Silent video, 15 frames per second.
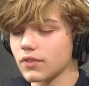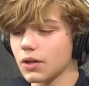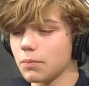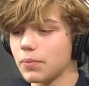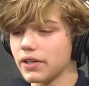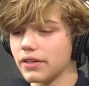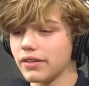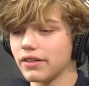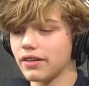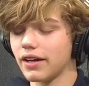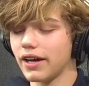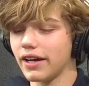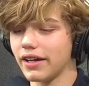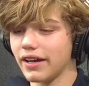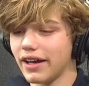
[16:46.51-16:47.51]
but
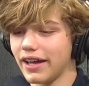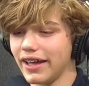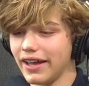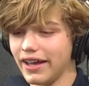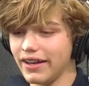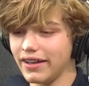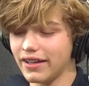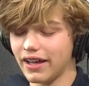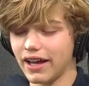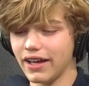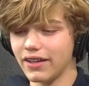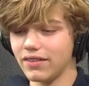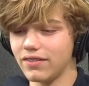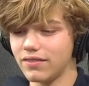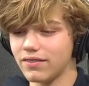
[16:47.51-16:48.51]
I I hated
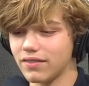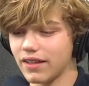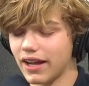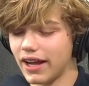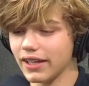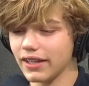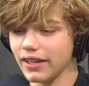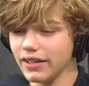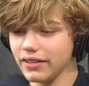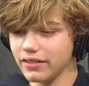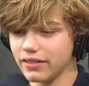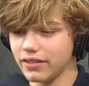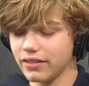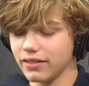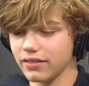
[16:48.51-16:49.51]
I I
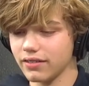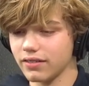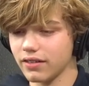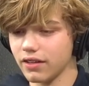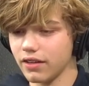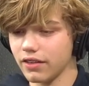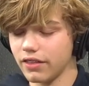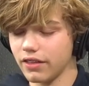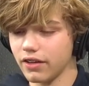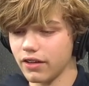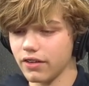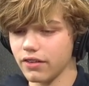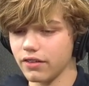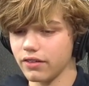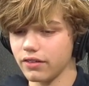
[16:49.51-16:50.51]
liked the
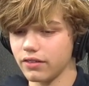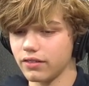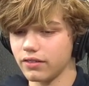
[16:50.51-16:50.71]
other